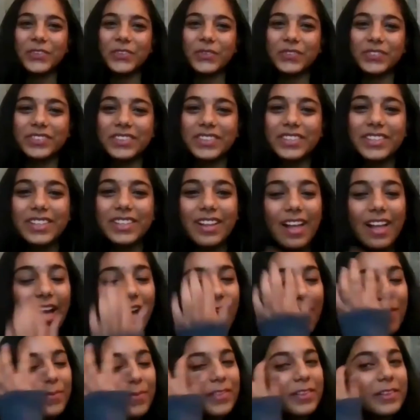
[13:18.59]
True.
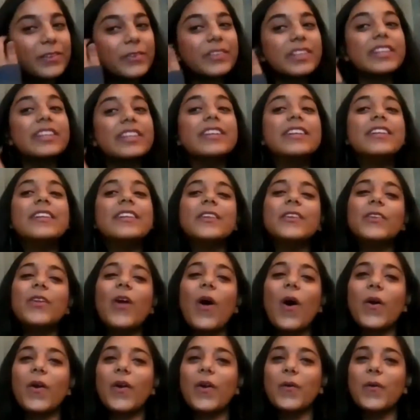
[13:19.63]
Absolutely. So
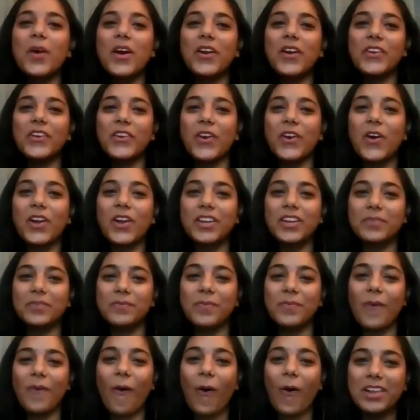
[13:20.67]
talking about your
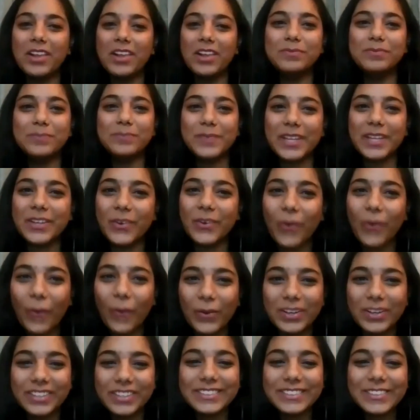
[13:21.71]
Olympic
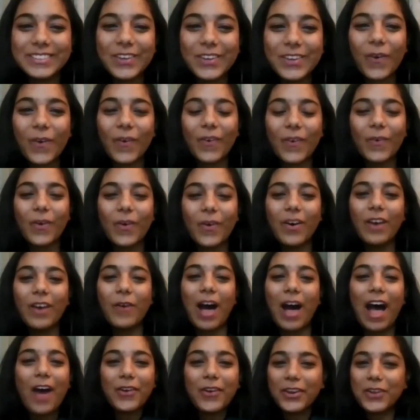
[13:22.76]
gold. So
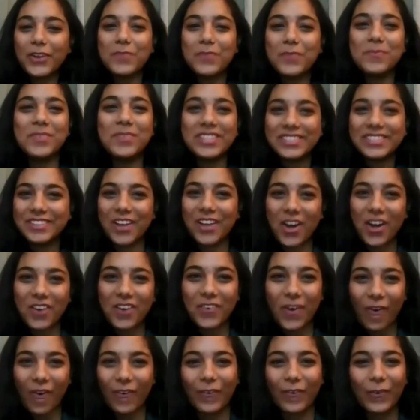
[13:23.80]
how do you preserve
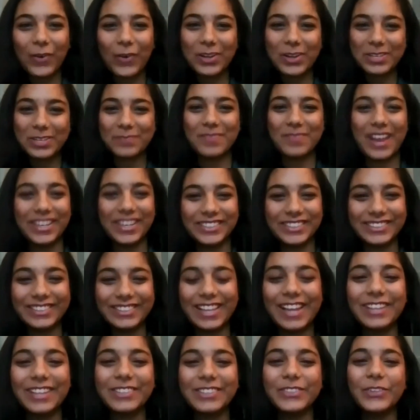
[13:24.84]
a gold medal?
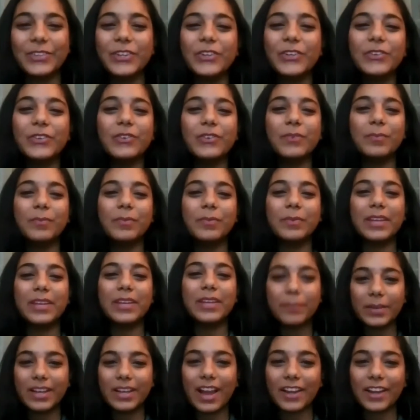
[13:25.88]
Like, do you
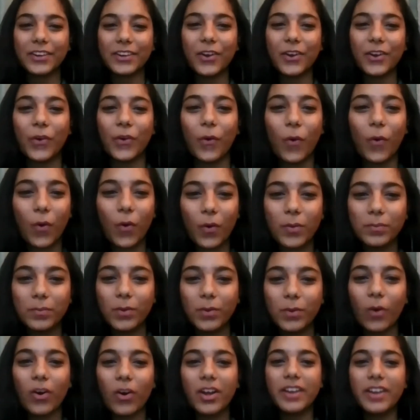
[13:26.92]
keep it at your home
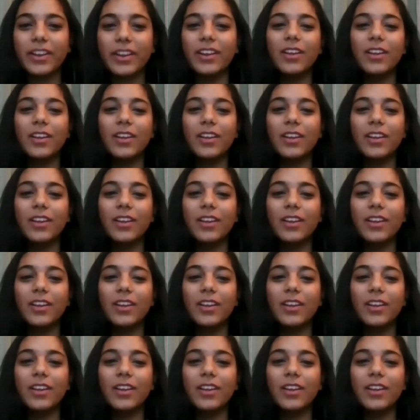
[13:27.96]
or